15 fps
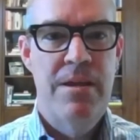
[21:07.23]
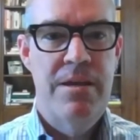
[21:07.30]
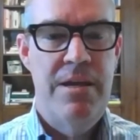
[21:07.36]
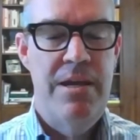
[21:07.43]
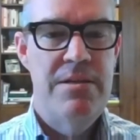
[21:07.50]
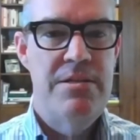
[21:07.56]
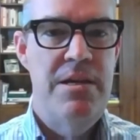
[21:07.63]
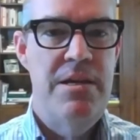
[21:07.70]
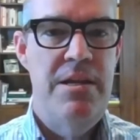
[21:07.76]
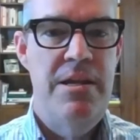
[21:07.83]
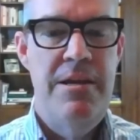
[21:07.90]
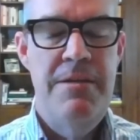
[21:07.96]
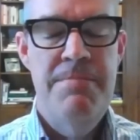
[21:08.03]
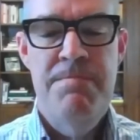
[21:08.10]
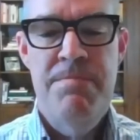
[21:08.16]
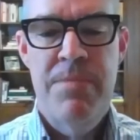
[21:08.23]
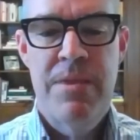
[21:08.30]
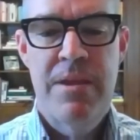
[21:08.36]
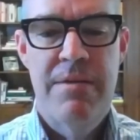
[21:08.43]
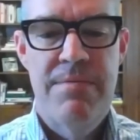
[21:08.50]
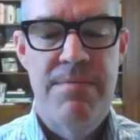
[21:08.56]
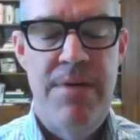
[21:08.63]
Cantigny,
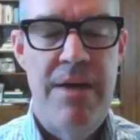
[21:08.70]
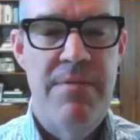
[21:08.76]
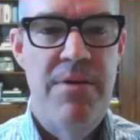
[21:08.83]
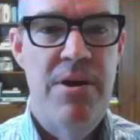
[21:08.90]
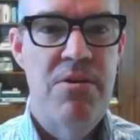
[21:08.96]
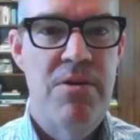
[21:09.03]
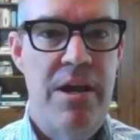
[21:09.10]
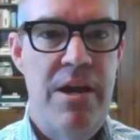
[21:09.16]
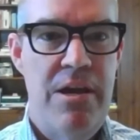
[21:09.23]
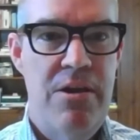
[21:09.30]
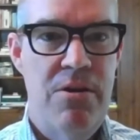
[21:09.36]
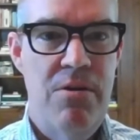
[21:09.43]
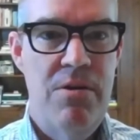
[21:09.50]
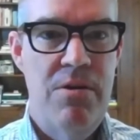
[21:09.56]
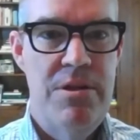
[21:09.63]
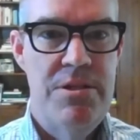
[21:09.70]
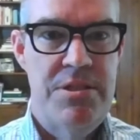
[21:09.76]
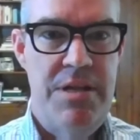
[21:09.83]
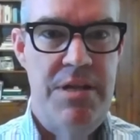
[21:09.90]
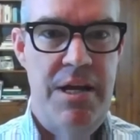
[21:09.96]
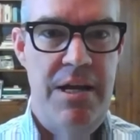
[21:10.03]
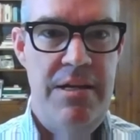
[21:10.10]
500-acre
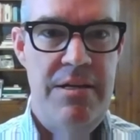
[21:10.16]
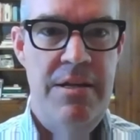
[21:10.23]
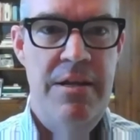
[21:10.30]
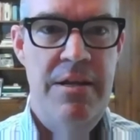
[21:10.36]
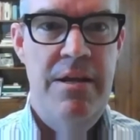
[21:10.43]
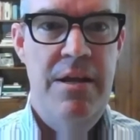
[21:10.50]
estate,